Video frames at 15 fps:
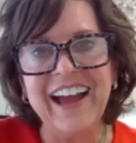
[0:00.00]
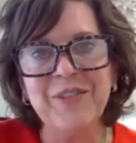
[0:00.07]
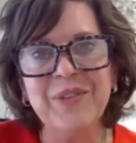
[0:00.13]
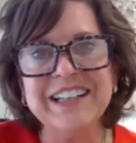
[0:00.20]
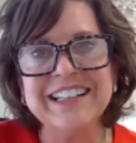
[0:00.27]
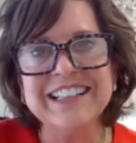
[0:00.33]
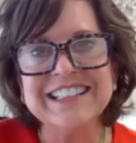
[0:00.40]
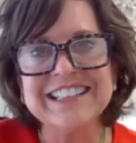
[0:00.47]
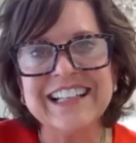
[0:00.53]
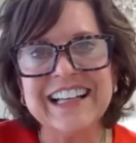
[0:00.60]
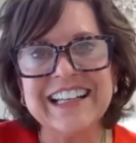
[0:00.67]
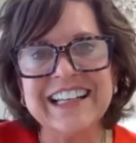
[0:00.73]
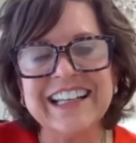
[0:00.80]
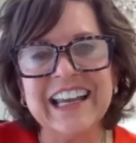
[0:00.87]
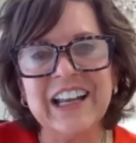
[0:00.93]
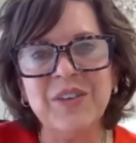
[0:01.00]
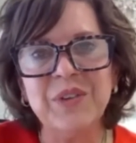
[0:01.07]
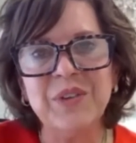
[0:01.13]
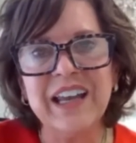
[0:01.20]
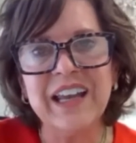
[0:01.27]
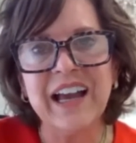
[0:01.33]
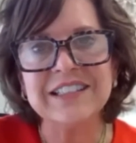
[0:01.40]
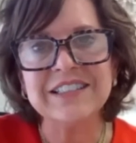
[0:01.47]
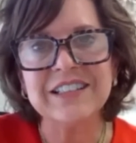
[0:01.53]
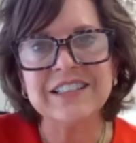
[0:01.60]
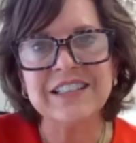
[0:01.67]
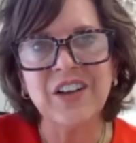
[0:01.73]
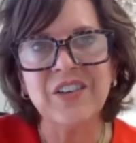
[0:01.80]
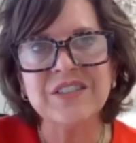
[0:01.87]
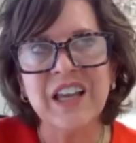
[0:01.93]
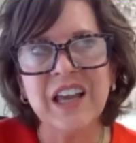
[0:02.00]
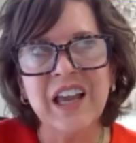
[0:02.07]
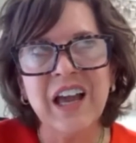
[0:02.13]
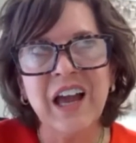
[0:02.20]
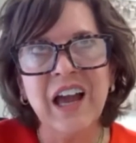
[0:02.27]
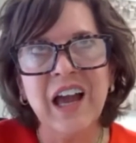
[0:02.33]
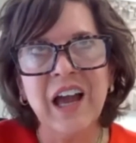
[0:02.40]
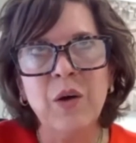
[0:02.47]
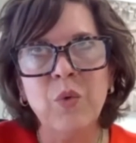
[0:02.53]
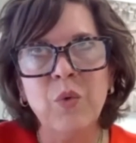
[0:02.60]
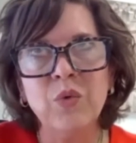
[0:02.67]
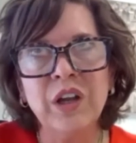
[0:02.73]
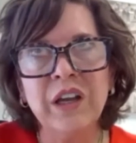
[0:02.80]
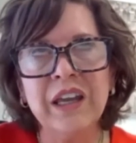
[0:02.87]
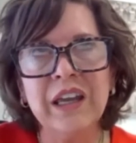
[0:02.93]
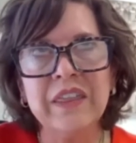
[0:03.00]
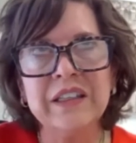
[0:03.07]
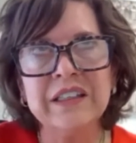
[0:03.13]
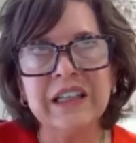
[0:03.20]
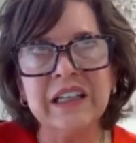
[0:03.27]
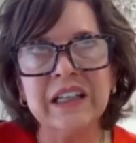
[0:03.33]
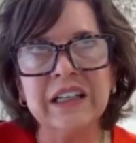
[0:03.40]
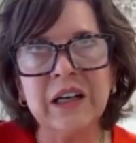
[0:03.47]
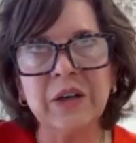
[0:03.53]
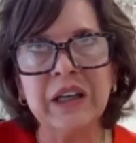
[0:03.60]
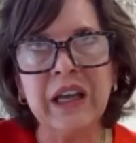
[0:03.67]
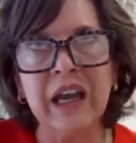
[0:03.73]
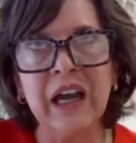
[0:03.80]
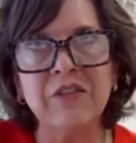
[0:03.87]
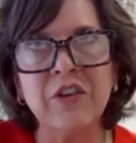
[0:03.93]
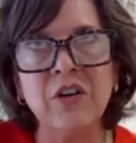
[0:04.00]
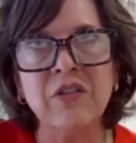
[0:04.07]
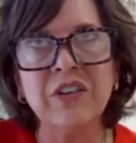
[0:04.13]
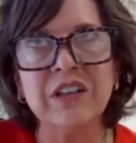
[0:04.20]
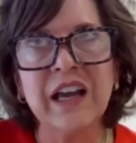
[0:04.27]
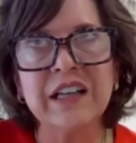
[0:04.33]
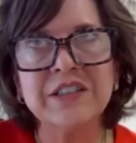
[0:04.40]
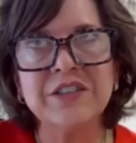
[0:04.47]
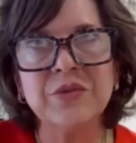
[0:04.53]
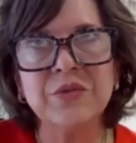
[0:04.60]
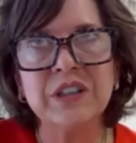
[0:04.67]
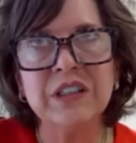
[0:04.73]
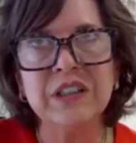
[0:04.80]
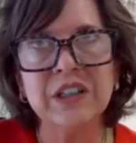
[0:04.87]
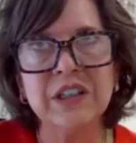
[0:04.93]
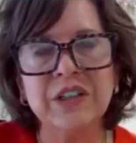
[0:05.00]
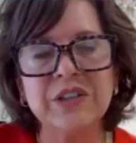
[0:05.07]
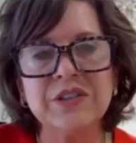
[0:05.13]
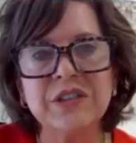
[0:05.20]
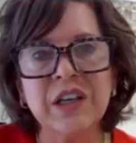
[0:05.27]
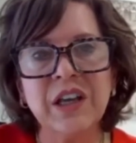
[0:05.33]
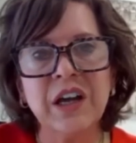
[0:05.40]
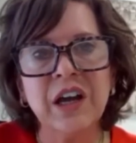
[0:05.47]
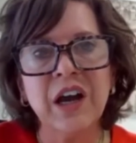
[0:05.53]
we did a study and we asked ourselves, looking at the data that we have over the last 3 years,